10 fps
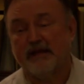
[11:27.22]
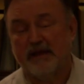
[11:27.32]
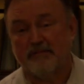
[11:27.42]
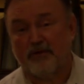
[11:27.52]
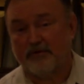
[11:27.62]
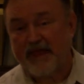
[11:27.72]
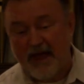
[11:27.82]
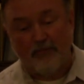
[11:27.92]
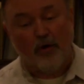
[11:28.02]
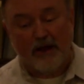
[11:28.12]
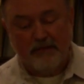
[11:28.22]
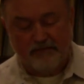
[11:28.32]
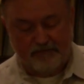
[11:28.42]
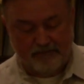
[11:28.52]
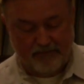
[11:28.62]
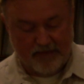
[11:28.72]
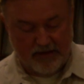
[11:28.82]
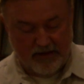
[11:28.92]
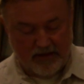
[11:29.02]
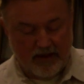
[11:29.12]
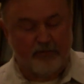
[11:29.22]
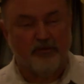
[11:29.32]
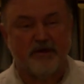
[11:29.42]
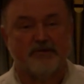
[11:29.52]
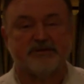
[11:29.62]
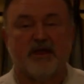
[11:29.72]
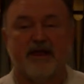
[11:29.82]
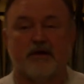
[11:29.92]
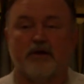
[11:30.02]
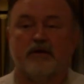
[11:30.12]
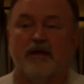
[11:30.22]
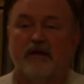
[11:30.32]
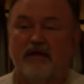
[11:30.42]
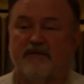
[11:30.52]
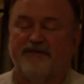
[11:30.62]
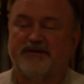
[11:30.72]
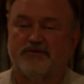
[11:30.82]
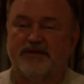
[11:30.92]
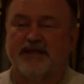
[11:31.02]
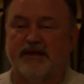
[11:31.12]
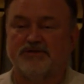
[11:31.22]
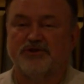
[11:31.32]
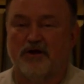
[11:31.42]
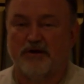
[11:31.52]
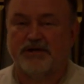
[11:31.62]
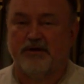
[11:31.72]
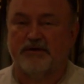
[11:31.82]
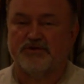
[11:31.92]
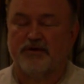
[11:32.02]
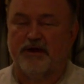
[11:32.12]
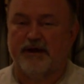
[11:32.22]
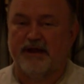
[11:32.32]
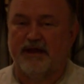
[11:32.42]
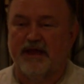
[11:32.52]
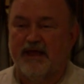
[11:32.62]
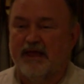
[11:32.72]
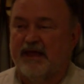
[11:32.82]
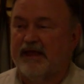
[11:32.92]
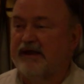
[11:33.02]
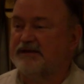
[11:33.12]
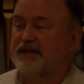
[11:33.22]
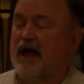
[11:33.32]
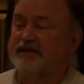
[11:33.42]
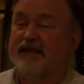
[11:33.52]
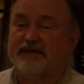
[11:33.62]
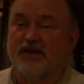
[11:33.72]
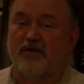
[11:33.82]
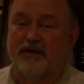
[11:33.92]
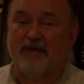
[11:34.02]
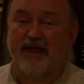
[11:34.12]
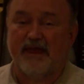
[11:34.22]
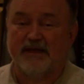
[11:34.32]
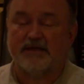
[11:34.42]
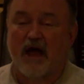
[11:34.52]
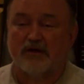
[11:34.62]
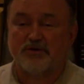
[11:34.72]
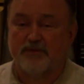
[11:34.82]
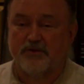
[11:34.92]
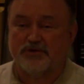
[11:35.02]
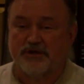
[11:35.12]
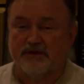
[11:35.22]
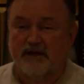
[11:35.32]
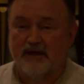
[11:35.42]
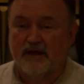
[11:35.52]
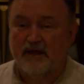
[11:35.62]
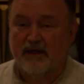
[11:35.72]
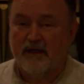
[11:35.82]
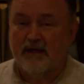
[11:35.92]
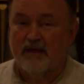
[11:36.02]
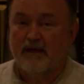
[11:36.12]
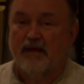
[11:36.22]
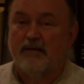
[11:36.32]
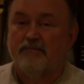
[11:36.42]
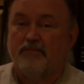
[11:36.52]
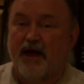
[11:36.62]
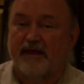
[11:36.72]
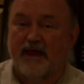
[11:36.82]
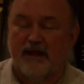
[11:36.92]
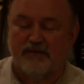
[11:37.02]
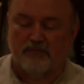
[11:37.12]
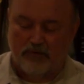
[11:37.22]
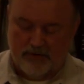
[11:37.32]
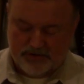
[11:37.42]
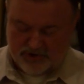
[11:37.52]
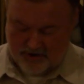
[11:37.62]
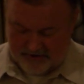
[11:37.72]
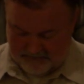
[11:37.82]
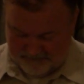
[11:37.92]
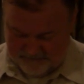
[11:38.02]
in Perth Amboy. A couple of years later, he officially takes charge here at Trinity, and he decides he's going to make his contribution by getting the Royal Charter.